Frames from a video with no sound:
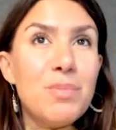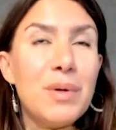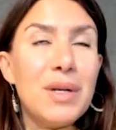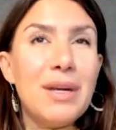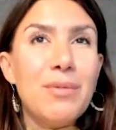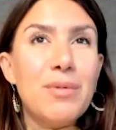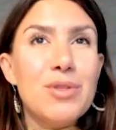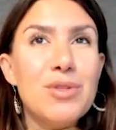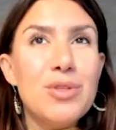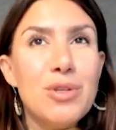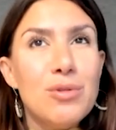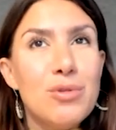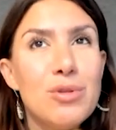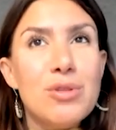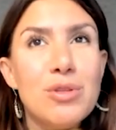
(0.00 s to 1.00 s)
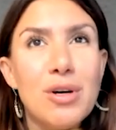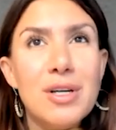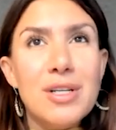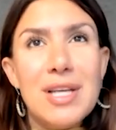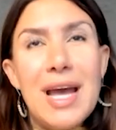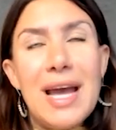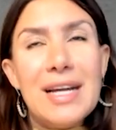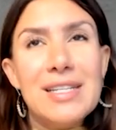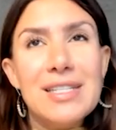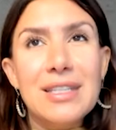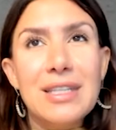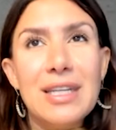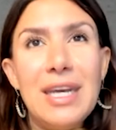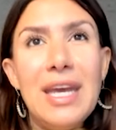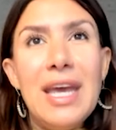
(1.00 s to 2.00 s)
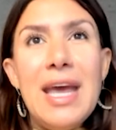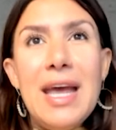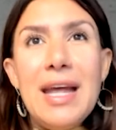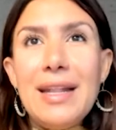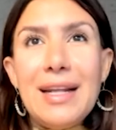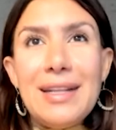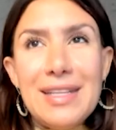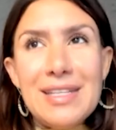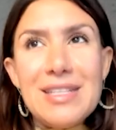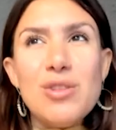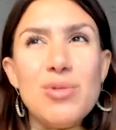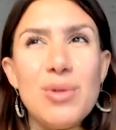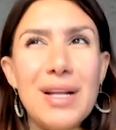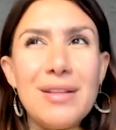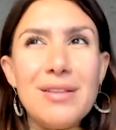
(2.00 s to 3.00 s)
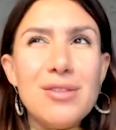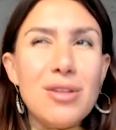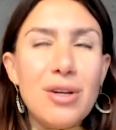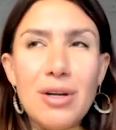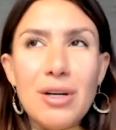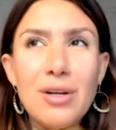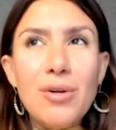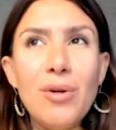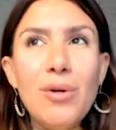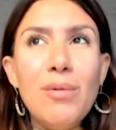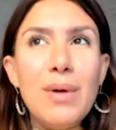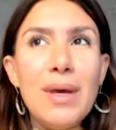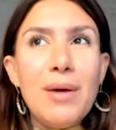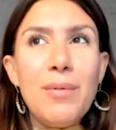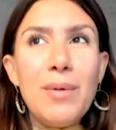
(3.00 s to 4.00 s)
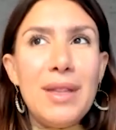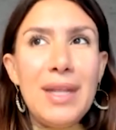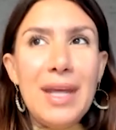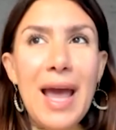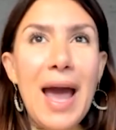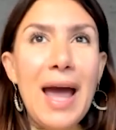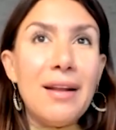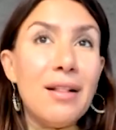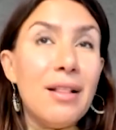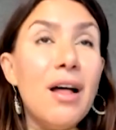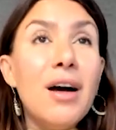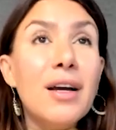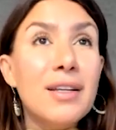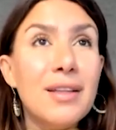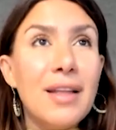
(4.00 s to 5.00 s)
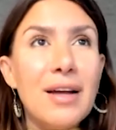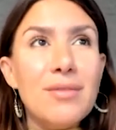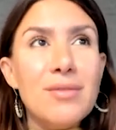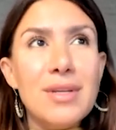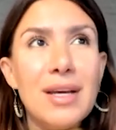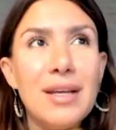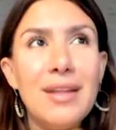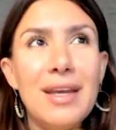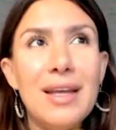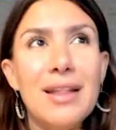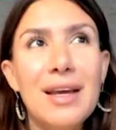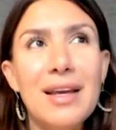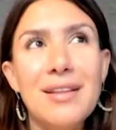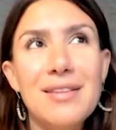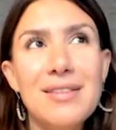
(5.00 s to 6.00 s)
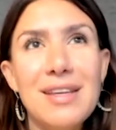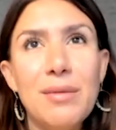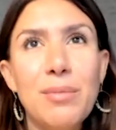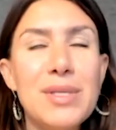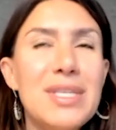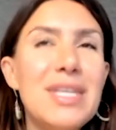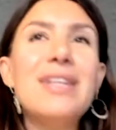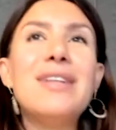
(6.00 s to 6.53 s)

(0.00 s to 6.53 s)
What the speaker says: but it was due to SARS actually that this trend started going when they had a lockdown. So I think we see the